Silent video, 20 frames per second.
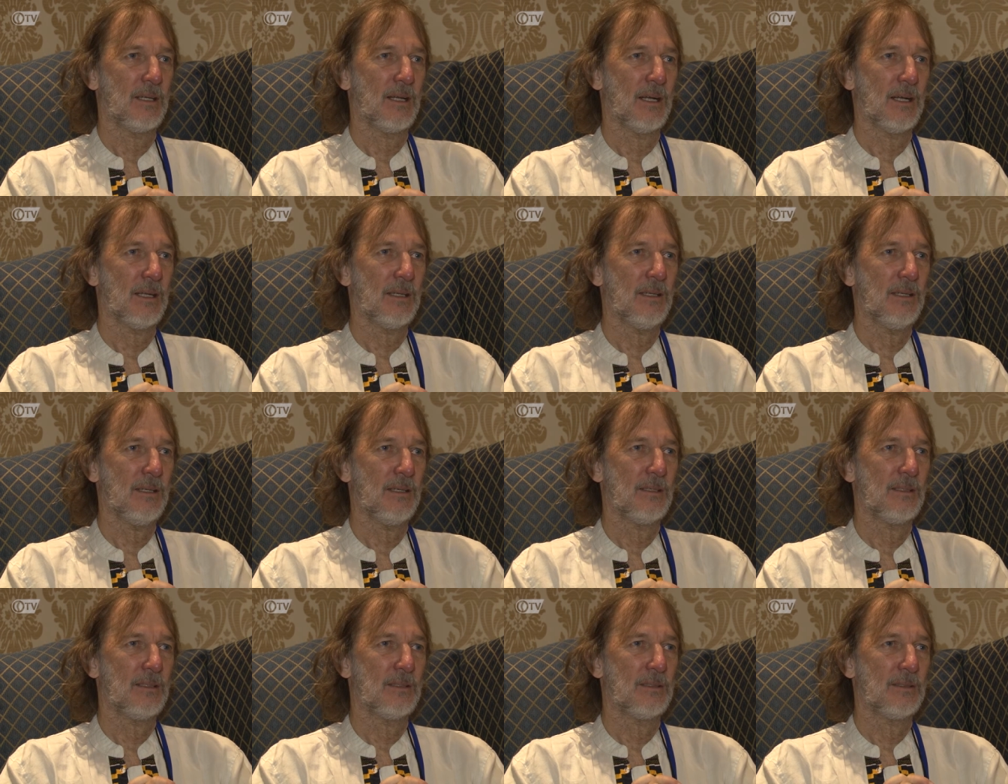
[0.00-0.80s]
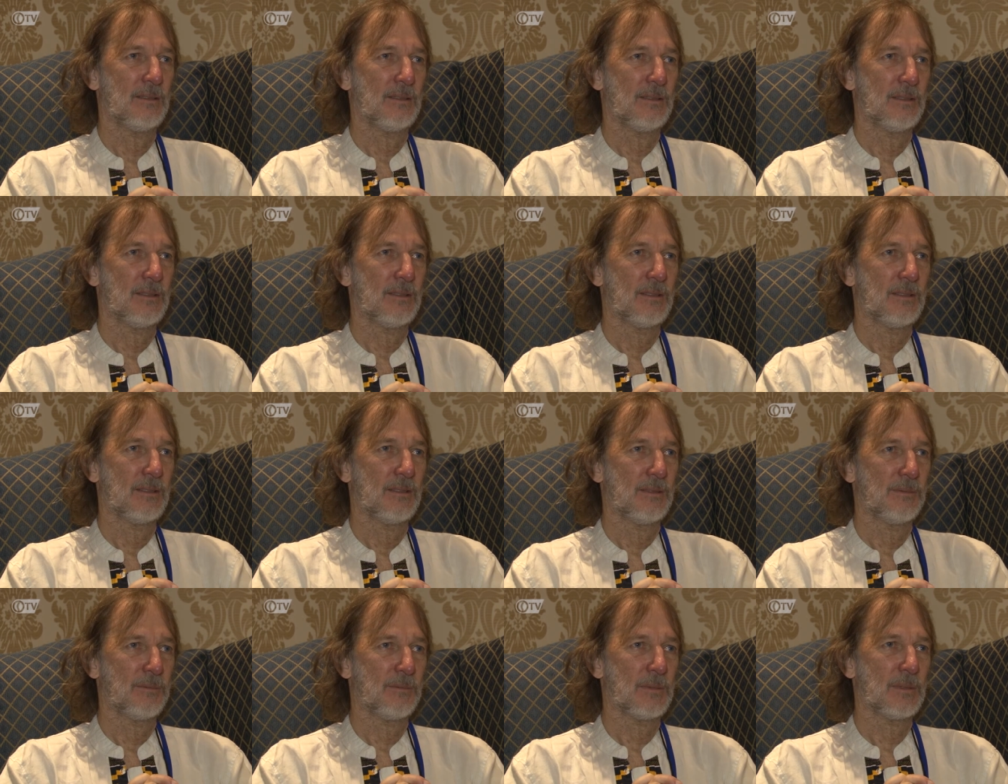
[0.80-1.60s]
I,
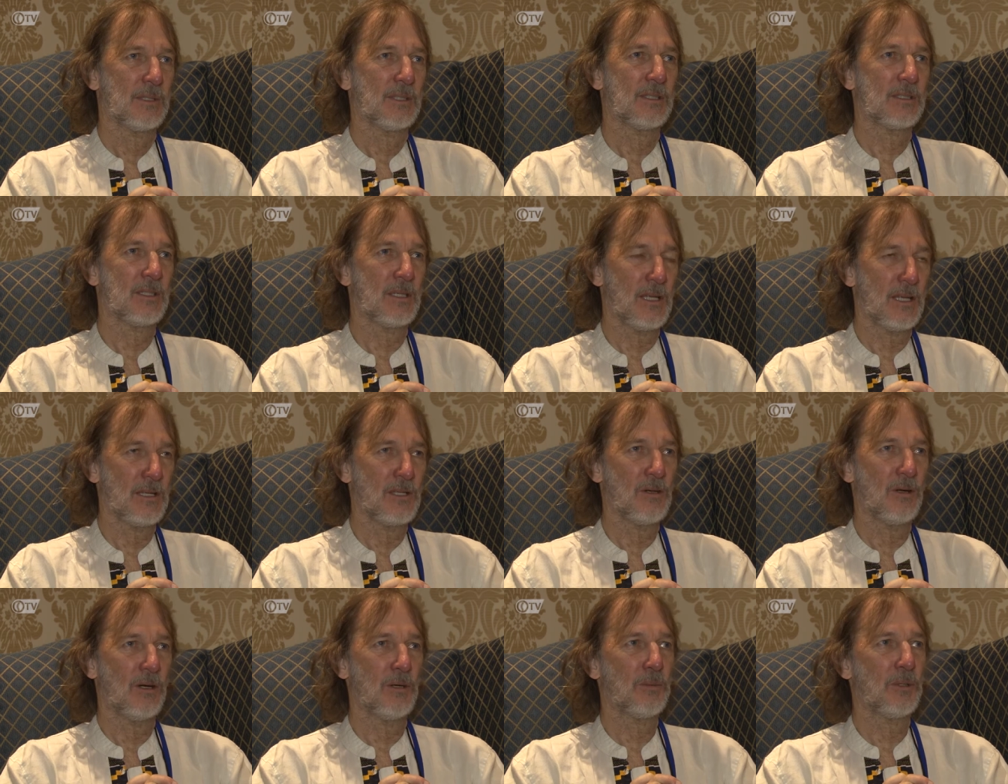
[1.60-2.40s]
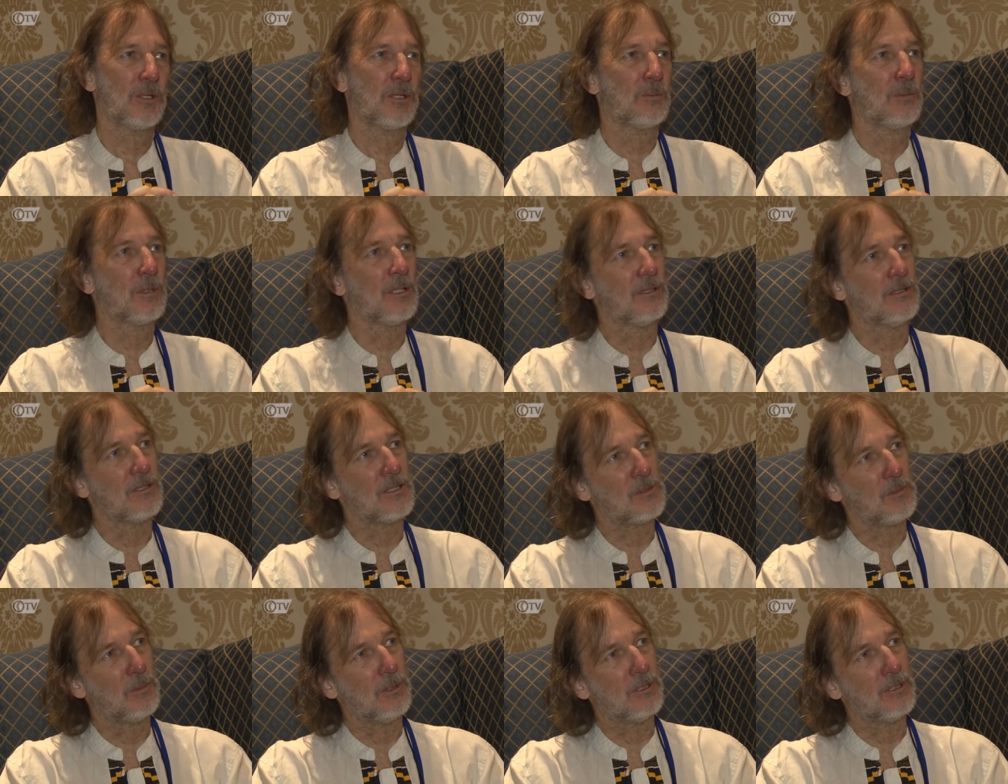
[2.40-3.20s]
so now you are putting me on the
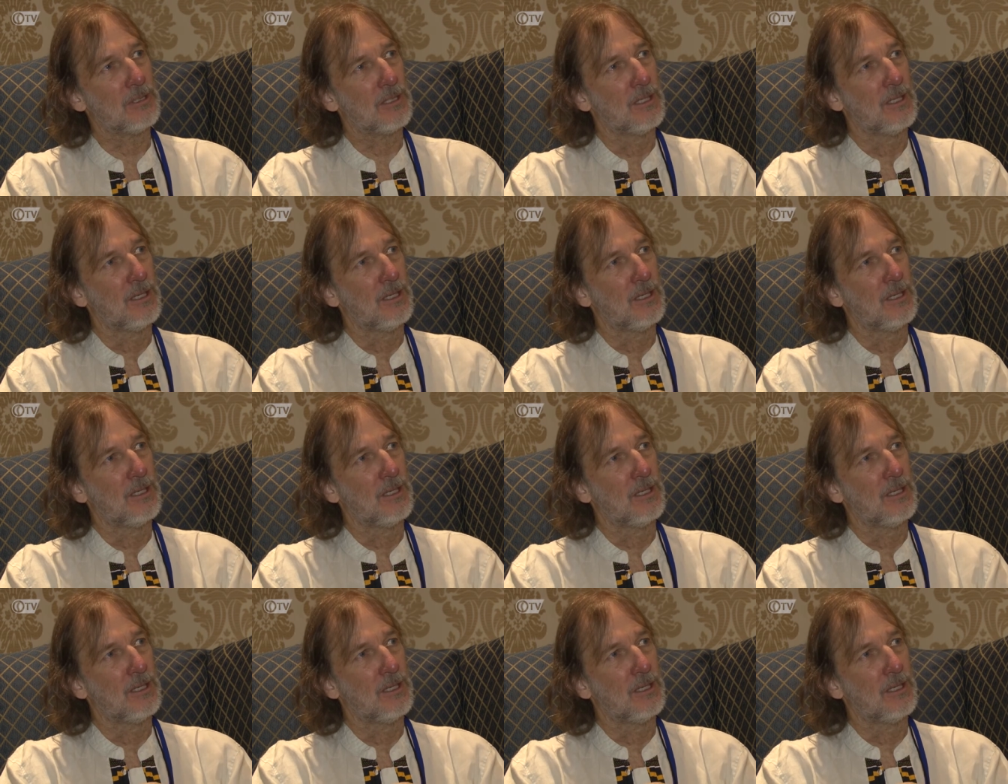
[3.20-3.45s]
spot.